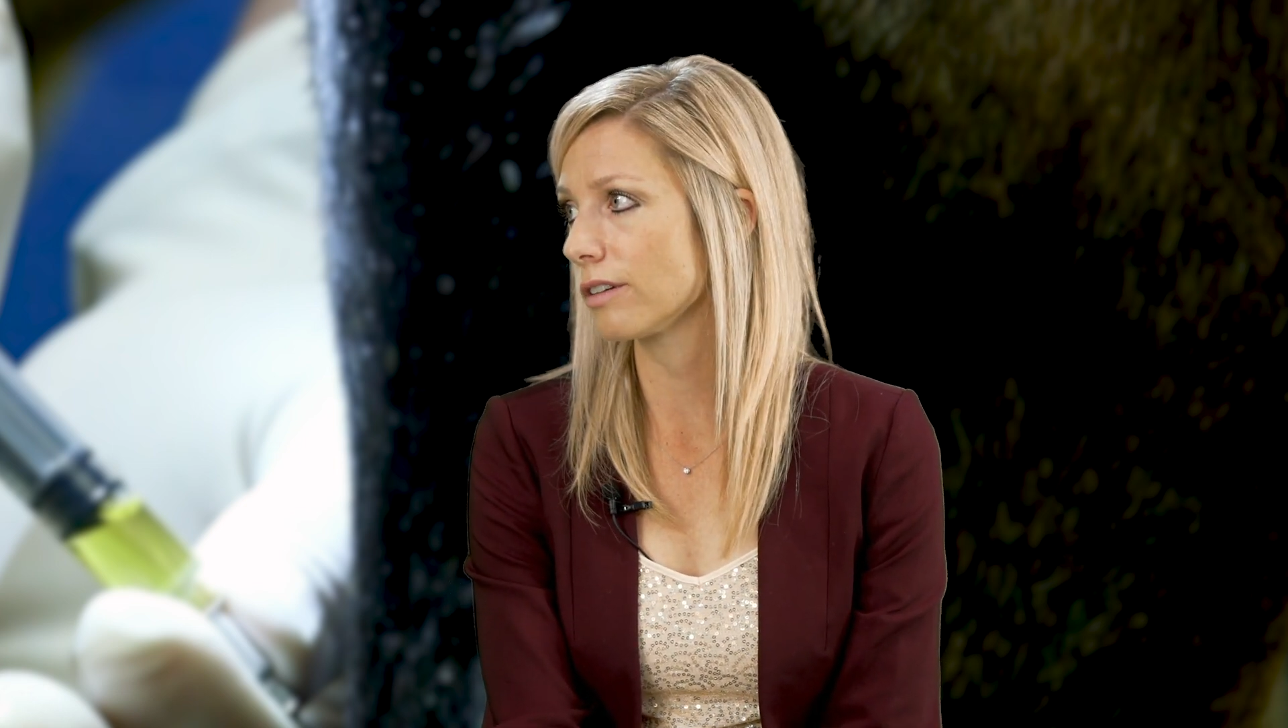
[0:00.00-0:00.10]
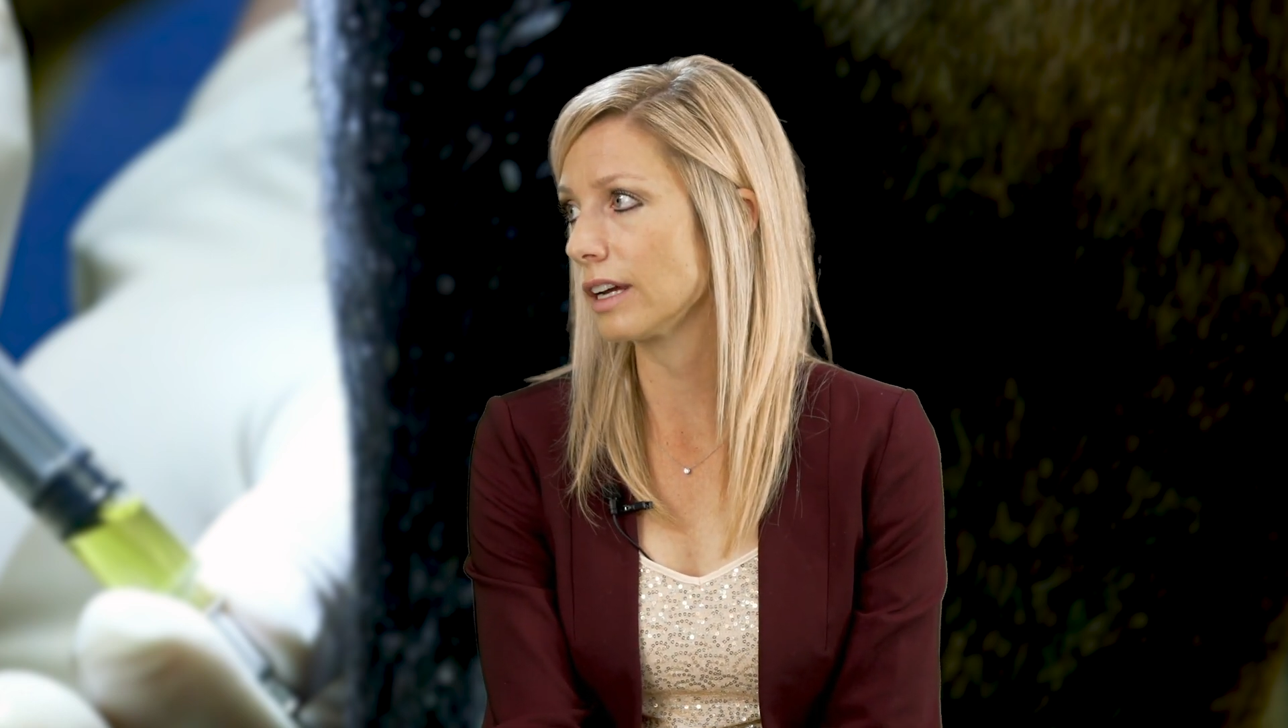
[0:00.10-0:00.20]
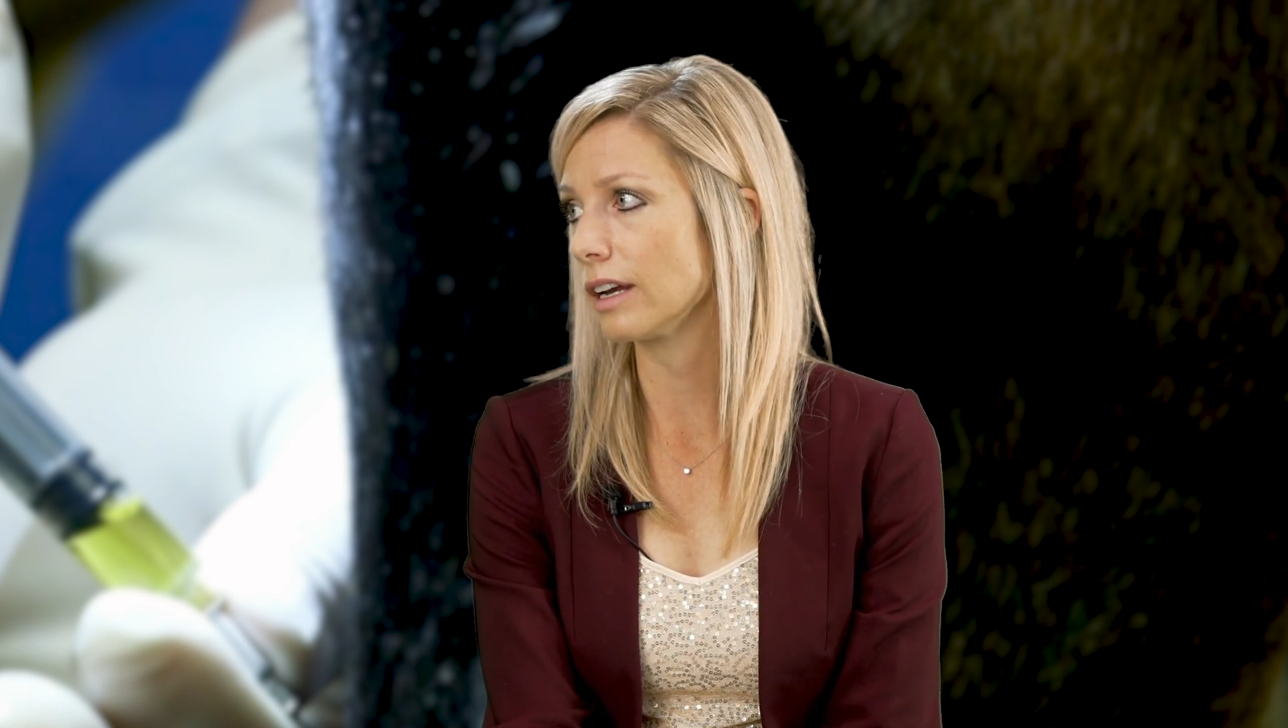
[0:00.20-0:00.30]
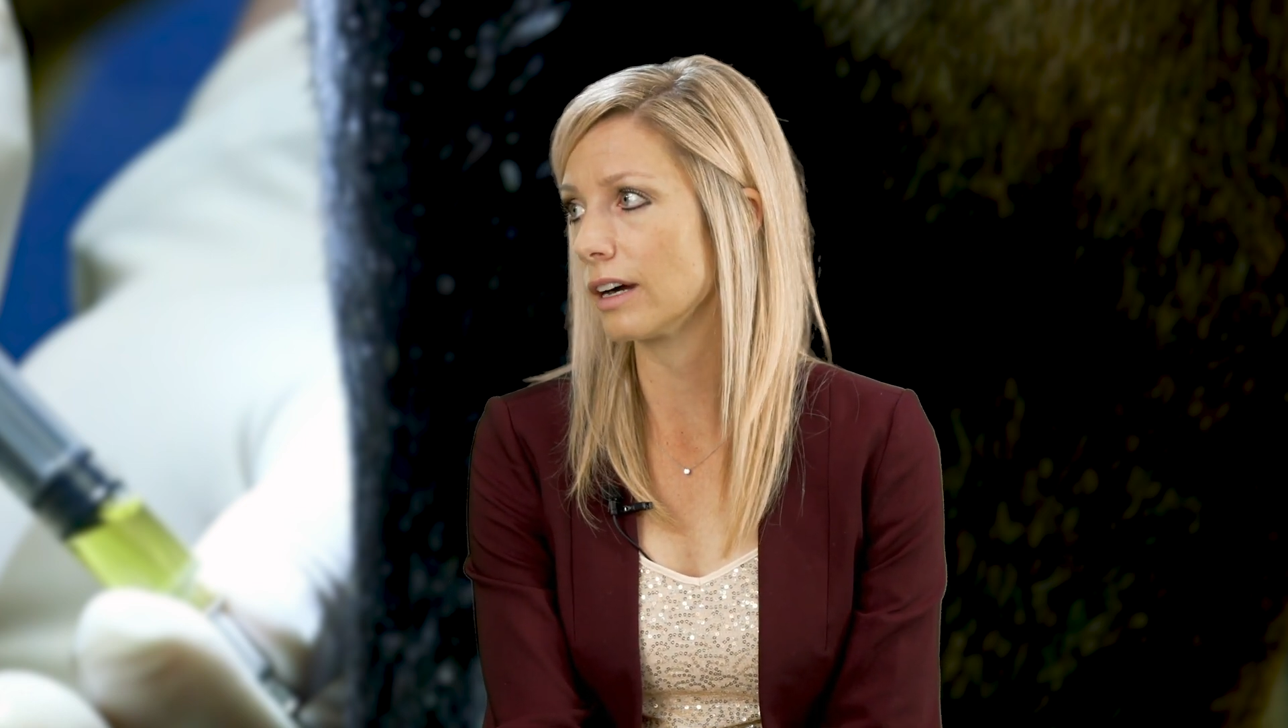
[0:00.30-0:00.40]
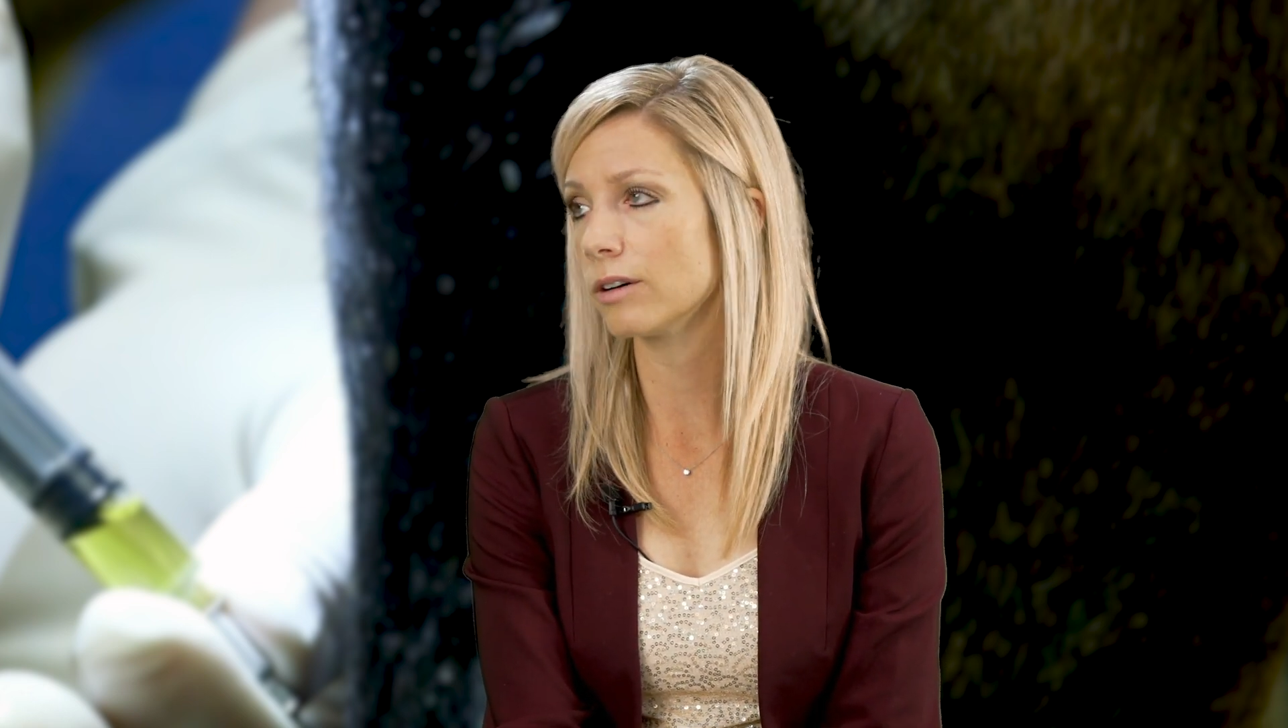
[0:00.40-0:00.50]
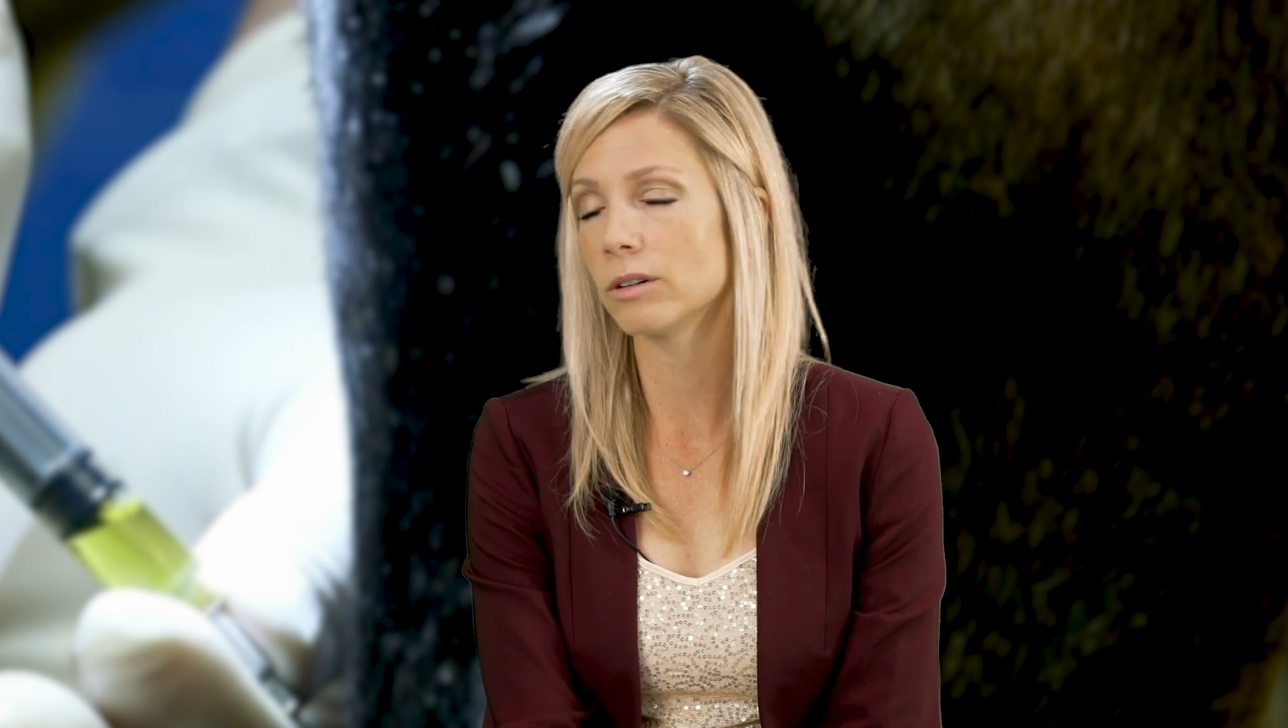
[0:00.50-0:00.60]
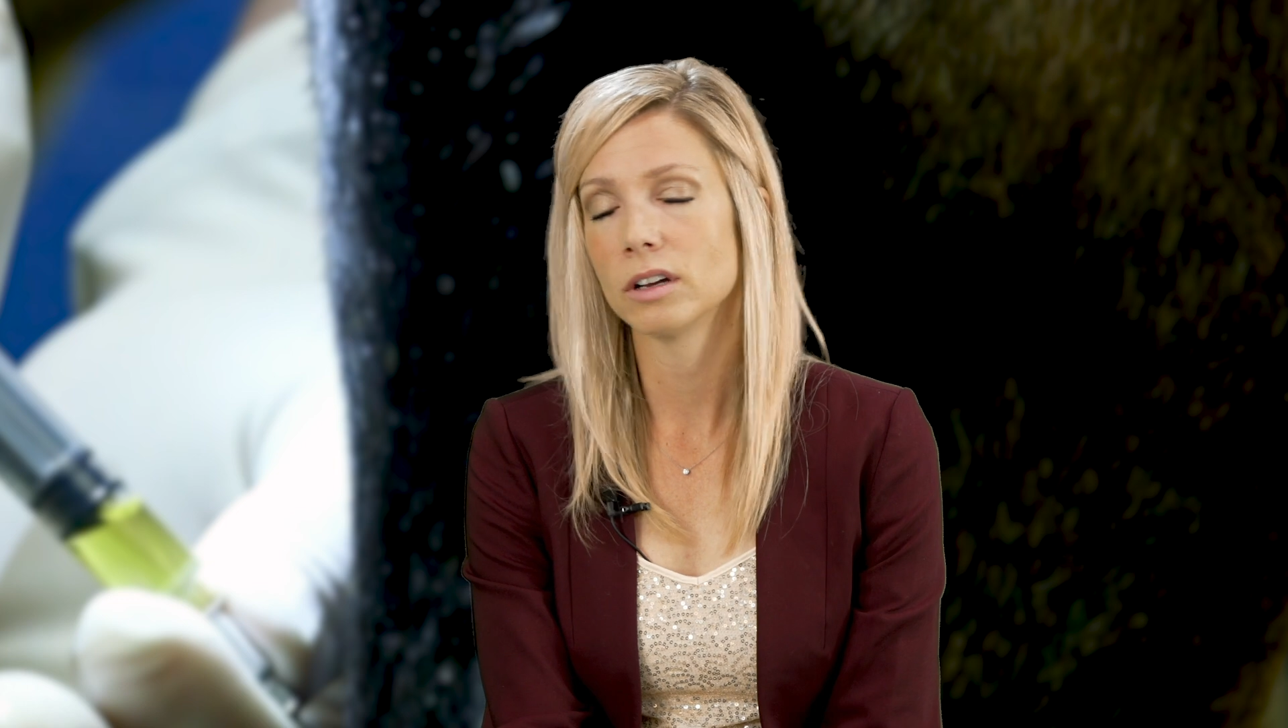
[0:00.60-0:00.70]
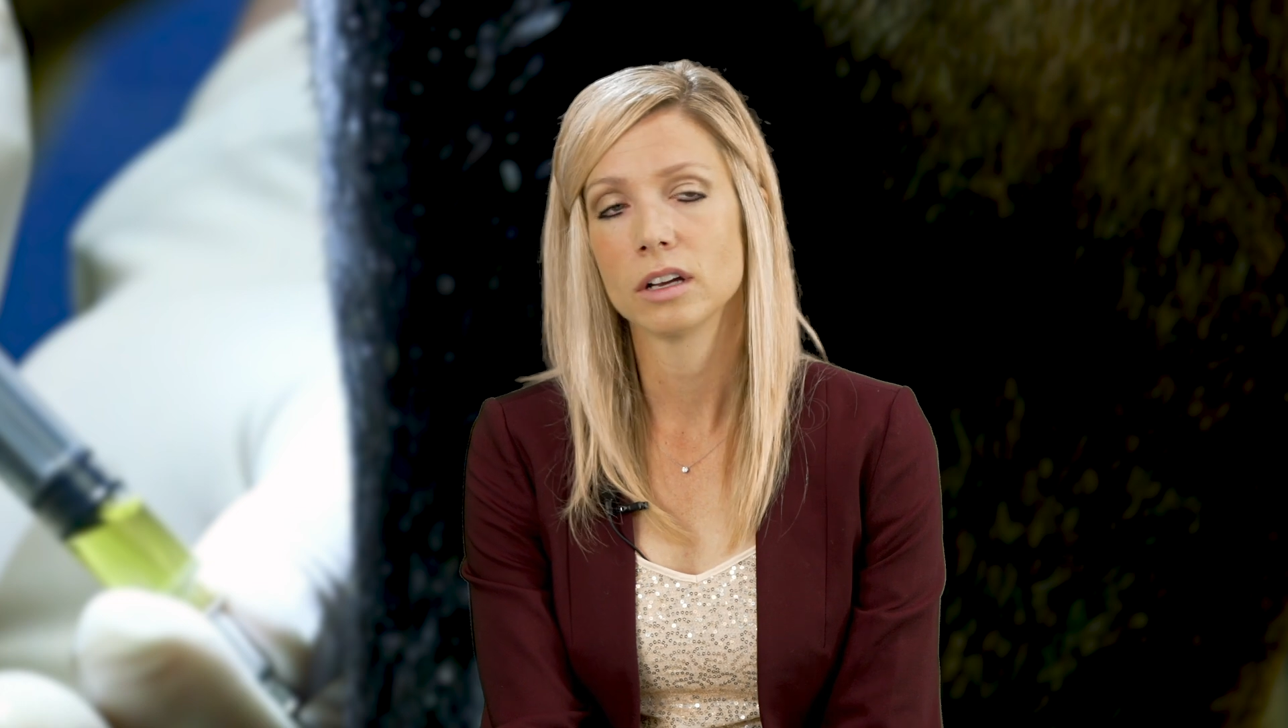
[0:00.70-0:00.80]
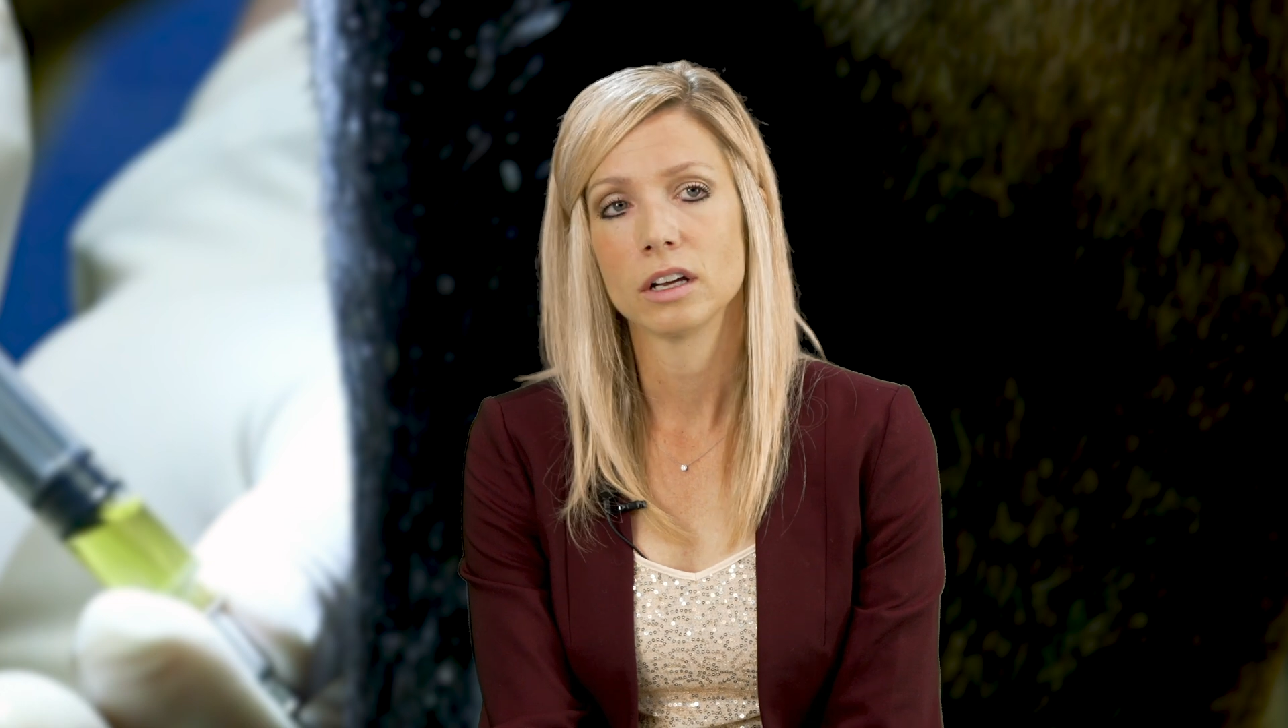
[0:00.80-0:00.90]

right now.